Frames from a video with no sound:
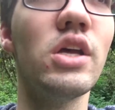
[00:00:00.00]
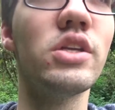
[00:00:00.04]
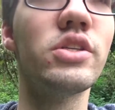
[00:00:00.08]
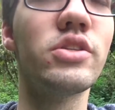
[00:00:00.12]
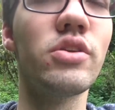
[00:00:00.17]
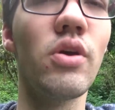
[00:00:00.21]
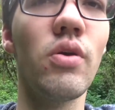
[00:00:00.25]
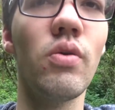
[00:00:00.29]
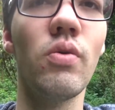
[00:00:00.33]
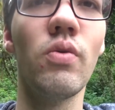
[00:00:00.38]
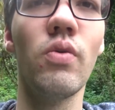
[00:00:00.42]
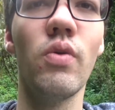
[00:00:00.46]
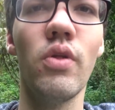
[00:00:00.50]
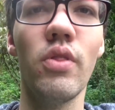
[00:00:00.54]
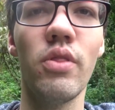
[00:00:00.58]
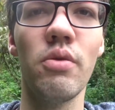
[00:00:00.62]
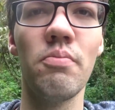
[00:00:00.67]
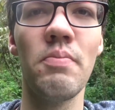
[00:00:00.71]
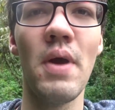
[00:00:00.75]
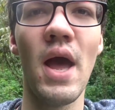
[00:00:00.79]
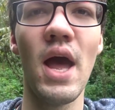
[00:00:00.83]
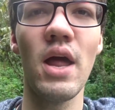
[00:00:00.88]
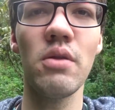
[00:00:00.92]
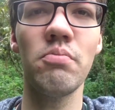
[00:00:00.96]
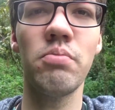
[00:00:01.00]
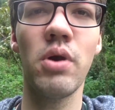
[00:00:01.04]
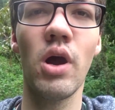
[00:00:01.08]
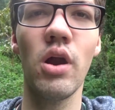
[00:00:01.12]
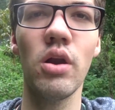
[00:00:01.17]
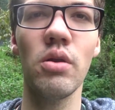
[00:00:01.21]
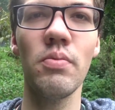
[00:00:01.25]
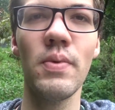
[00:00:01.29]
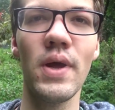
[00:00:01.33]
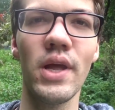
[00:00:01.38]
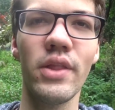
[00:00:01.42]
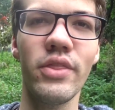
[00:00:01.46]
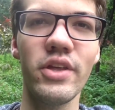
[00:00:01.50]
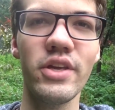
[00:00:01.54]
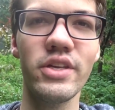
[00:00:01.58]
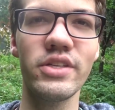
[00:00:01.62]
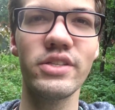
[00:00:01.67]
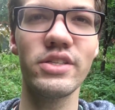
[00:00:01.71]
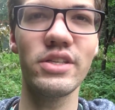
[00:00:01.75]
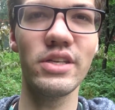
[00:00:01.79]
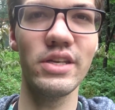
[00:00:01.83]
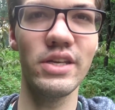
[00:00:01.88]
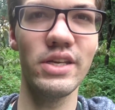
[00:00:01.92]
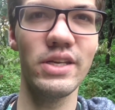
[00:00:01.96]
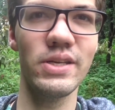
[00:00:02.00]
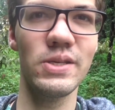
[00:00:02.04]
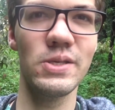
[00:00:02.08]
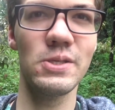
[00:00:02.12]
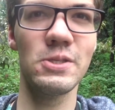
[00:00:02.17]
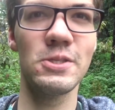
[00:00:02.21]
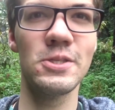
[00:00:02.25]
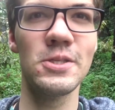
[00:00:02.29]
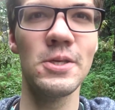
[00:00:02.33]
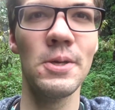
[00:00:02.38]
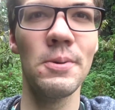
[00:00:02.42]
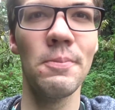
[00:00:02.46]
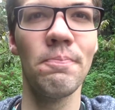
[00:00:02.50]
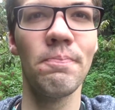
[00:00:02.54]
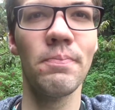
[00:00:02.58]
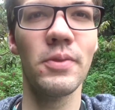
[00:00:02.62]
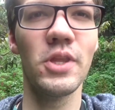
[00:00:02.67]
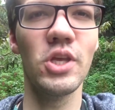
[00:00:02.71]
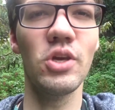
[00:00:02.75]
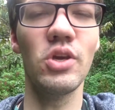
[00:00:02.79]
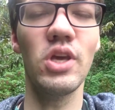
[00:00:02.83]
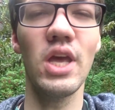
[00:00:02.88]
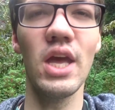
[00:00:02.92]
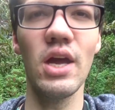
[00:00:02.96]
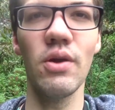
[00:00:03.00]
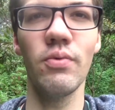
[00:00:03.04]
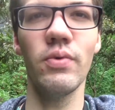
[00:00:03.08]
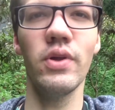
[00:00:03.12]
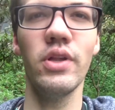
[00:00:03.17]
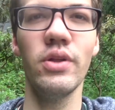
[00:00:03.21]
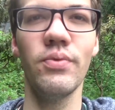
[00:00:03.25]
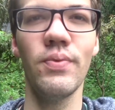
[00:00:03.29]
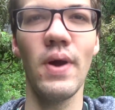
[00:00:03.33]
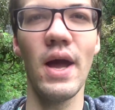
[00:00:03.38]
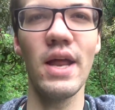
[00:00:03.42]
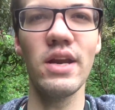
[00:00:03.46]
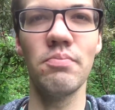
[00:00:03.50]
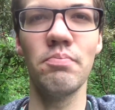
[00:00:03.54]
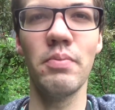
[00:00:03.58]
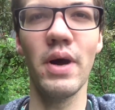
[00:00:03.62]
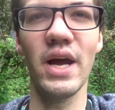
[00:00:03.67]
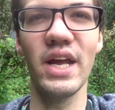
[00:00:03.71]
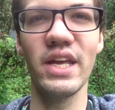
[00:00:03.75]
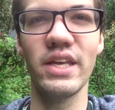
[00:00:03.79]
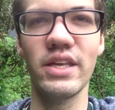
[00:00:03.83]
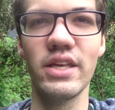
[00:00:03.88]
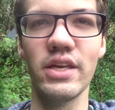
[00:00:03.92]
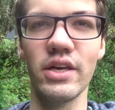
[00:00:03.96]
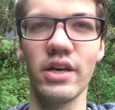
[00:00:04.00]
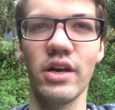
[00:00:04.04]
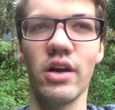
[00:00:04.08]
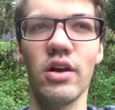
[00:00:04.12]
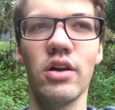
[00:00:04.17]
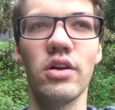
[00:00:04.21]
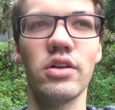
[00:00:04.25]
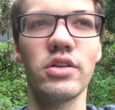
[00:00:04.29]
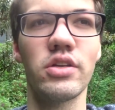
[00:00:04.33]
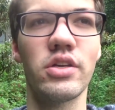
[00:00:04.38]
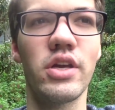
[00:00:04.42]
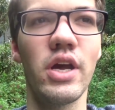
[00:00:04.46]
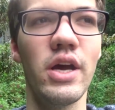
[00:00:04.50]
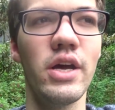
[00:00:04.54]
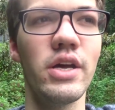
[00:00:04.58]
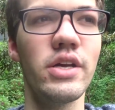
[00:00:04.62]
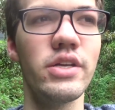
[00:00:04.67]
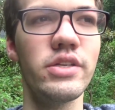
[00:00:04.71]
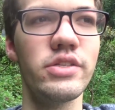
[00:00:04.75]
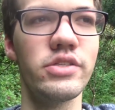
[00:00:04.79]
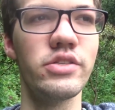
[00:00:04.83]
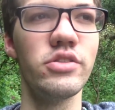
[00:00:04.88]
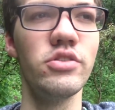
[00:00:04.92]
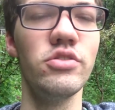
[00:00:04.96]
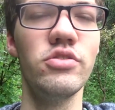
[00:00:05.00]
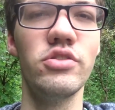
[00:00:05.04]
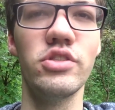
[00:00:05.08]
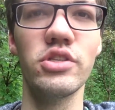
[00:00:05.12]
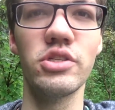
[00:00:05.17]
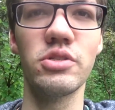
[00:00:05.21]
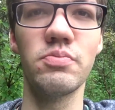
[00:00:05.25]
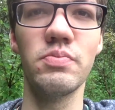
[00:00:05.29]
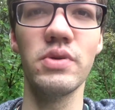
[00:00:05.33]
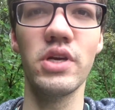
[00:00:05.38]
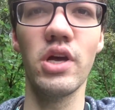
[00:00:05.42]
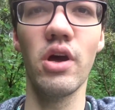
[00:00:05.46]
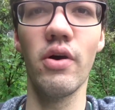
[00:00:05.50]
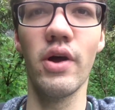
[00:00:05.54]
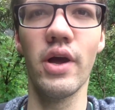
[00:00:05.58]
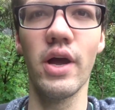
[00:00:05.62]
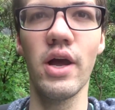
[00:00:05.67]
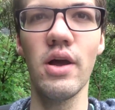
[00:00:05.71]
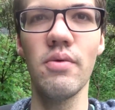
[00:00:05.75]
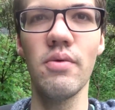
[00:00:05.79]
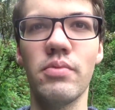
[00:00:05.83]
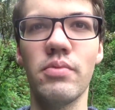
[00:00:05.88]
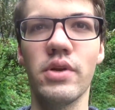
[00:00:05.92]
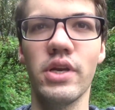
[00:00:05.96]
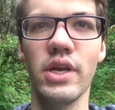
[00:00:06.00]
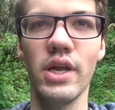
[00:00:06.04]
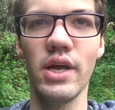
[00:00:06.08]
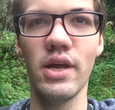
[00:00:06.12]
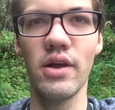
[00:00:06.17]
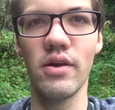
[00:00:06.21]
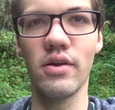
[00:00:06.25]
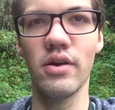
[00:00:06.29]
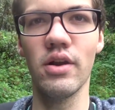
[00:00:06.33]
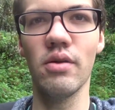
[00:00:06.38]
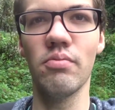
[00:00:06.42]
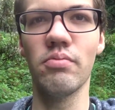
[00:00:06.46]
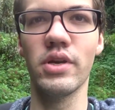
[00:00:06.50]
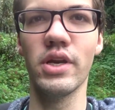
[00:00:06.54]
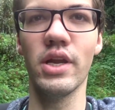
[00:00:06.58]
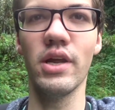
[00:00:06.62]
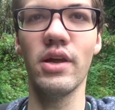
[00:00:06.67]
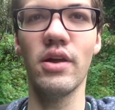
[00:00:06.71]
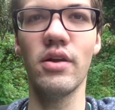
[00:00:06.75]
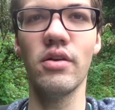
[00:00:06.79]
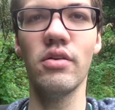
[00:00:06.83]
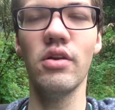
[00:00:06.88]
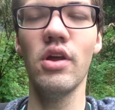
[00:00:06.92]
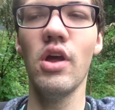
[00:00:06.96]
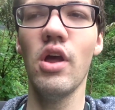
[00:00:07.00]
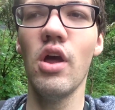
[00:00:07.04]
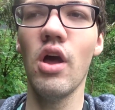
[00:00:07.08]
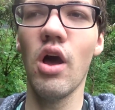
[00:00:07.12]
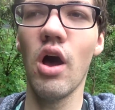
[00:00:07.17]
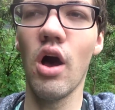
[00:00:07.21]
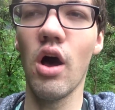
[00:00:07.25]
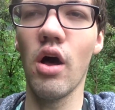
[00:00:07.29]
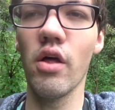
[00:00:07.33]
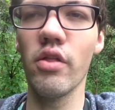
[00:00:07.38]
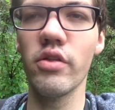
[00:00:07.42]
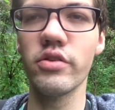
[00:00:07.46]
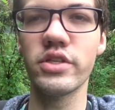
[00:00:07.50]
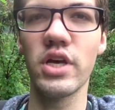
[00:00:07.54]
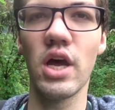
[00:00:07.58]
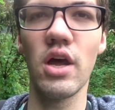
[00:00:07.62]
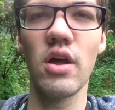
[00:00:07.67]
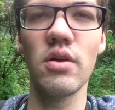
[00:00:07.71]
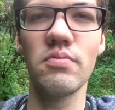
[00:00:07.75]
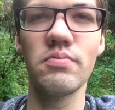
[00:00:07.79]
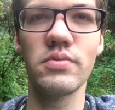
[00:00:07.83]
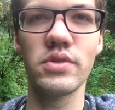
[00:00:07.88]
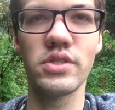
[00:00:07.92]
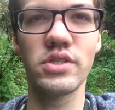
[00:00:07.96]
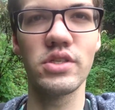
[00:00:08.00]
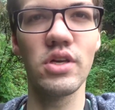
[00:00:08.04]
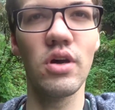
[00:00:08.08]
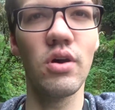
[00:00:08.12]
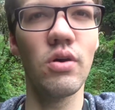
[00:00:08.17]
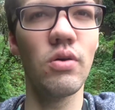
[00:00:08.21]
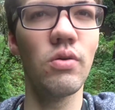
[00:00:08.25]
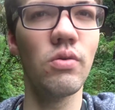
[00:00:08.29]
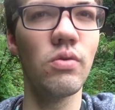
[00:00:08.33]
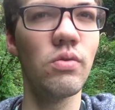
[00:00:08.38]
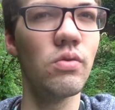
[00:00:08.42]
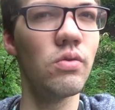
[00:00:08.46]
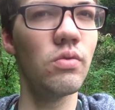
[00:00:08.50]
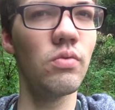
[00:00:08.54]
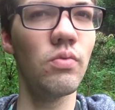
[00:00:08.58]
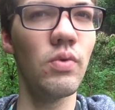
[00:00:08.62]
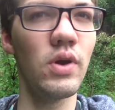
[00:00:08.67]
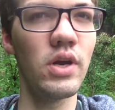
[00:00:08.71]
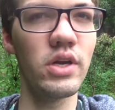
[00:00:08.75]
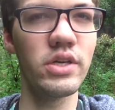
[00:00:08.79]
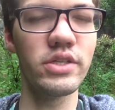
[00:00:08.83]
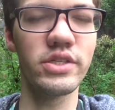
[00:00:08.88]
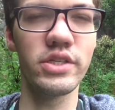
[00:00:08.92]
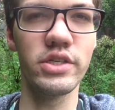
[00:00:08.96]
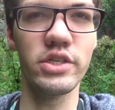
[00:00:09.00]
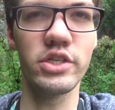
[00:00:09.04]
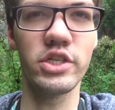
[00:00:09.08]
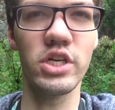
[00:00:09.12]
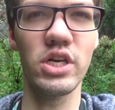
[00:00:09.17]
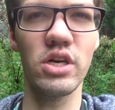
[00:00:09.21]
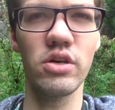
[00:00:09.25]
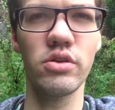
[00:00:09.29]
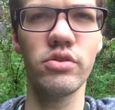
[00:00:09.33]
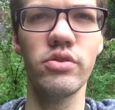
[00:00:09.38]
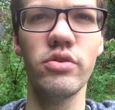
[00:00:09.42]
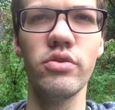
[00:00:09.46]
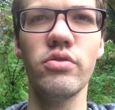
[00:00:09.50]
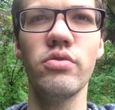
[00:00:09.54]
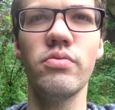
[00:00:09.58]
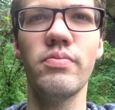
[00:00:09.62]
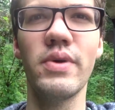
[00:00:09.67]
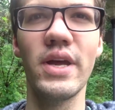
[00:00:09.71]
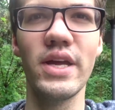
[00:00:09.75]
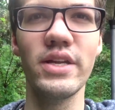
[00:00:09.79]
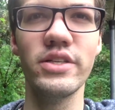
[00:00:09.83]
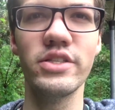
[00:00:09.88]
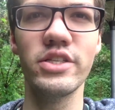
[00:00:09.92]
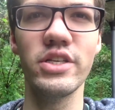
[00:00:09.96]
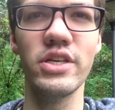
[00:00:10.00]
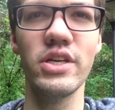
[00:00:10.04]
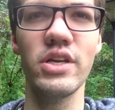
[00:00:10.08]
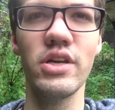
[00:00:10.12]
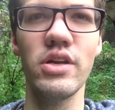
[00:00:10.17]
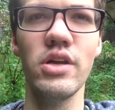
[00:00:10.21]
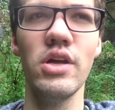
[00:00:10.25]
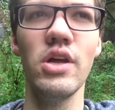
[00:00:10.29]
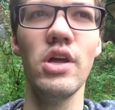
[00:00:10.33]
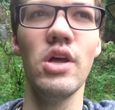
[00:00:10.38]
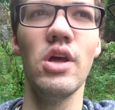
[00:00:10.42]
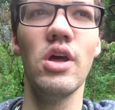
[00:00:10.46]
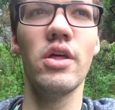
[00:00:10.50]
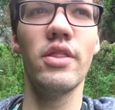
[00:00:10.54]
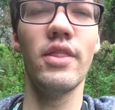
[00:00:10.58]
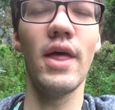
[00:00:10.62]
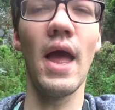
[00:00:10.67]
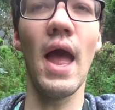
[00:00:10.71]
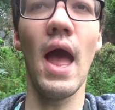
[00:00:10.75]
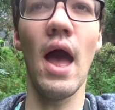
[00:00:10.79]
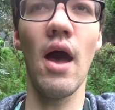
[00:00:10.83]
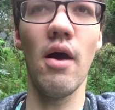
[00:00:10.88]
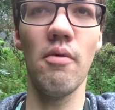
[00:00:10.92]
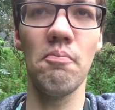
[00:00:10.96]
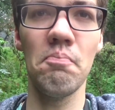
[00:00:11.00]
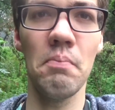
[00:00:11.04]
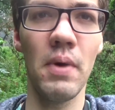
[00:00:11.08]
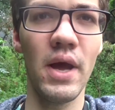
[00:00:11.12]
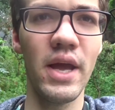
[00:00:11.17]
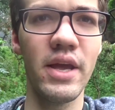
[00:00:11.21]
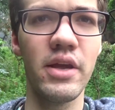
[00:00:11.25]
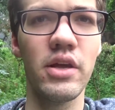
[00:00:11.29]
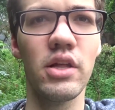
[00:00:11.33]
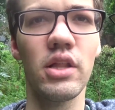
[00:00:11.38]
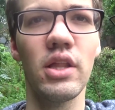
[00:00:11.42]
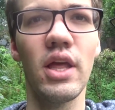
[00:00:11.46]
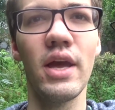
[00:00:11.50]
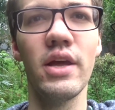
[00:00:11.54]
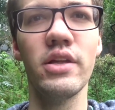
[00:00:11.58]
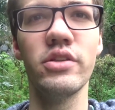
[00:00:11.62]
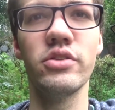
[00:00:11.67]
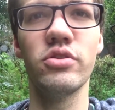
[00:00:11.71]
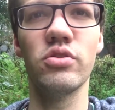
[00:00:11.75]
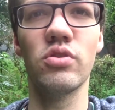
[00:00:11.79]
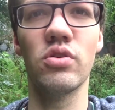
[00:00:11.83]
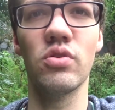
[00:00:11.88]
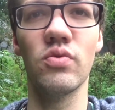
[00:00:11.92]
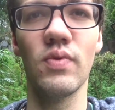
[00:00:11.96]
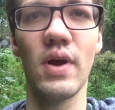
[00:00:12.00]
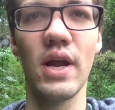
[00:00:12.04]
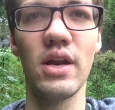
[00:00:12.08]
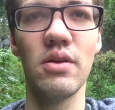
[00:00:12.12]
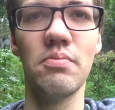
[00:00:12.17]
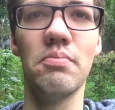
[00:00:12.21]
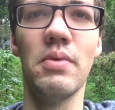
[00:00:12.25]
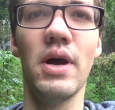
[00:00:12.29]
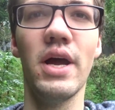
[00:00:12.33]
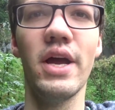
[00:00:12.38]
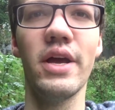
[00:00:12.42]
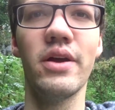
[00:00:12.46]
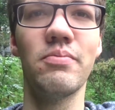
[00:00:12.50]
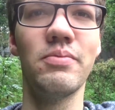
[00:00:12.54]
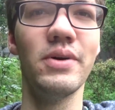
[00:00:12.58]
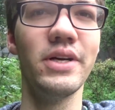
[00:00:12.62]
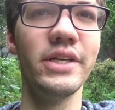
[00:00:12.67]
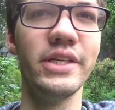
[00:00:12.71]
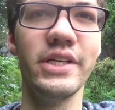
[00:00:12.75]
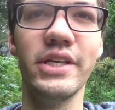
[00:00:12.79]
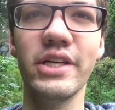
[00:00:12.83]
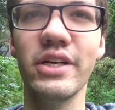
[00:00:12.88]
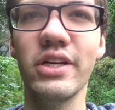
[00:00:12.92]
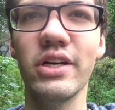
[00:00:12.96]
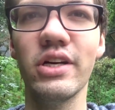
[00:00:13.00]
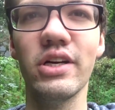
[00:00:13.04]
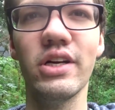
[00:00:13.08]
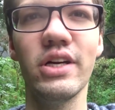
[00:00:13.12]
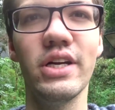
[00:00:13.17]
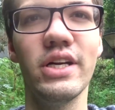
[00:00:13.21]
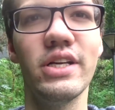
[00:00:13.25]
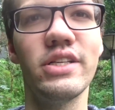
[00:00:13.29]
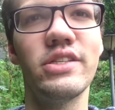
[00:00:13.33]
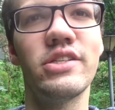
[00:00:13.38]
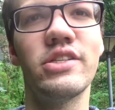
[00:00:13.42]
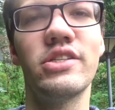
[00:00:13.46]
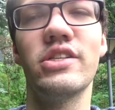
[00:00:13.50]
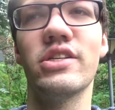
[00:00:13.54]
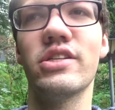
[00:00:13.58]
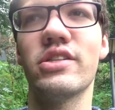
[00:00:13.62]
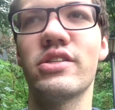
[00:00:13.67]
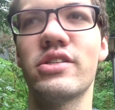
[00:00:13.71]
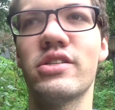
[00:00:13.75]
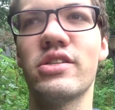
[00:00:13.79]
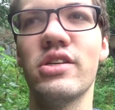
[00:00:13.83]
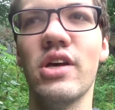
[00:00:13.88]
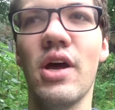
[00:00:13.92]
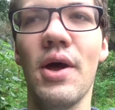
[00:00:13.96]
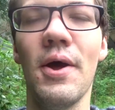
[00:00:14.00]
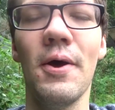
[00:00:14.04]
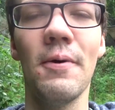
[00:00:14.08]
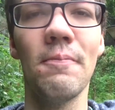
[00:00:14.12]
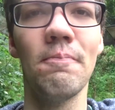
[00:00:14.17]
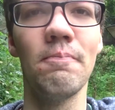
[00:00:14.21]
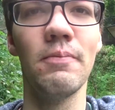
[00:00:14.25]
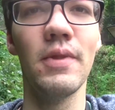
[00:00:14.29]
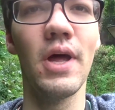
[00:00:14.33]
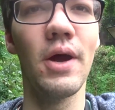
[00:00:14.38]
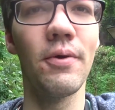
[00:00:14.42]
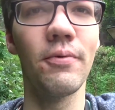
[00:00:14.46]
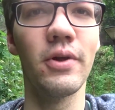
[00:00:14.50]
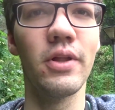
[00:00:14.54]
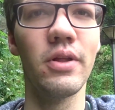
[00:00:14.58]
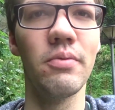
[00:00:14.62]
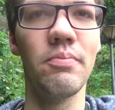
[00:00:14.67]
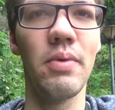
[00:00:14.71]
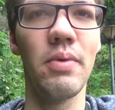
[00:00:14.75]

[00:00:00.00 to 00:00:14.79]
So the bad part about this is you can't really ride a bike here because you'd just be going and down all the time. So whereas in Chengdu, Beijing, they have bike lanes, you can ride a bike, but here it's just not really